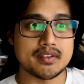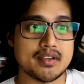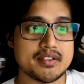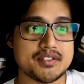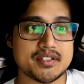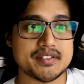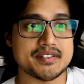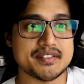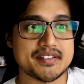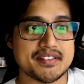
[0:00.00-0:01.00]
It's
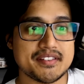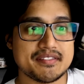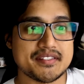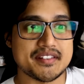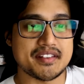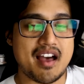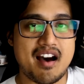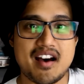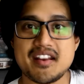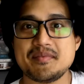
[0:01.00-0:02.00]
just
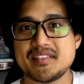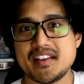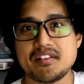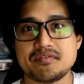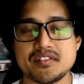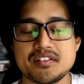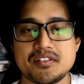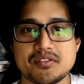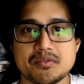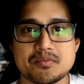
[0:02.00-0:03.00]
Han himself is
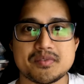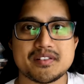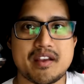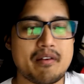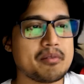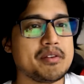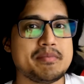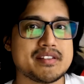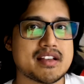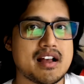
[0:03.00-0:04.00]
so terribly
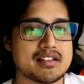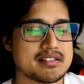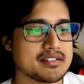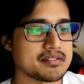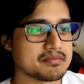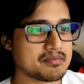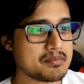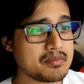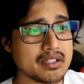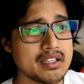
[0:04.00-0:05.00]
miscast.
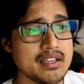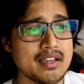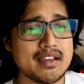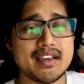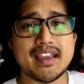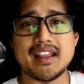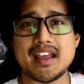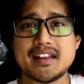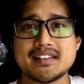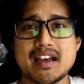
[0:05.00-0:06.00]

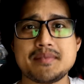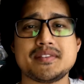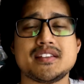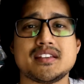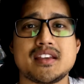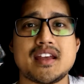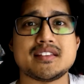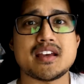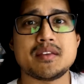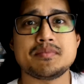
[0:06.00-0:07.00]
At times,
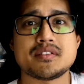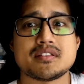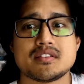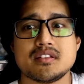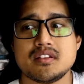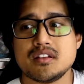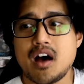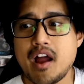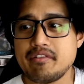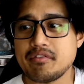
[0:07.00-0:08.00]

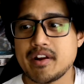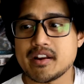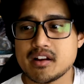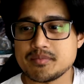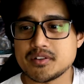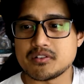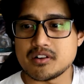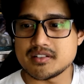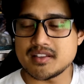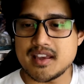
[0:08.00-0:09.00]
Ehrenreich comes
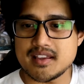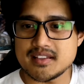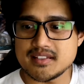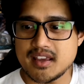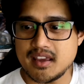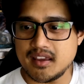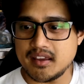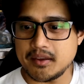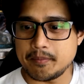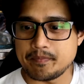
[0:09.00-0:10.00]
across as
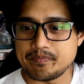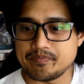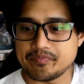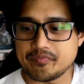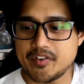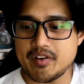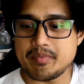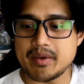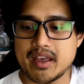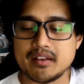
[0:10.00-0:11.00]
a very
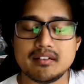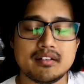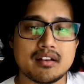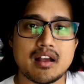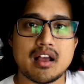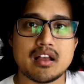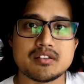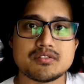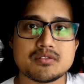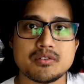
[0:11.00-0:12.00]
bad
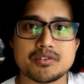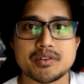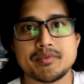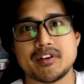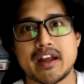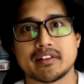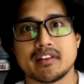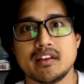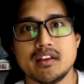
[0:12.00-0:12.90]
Han Solo tribute act.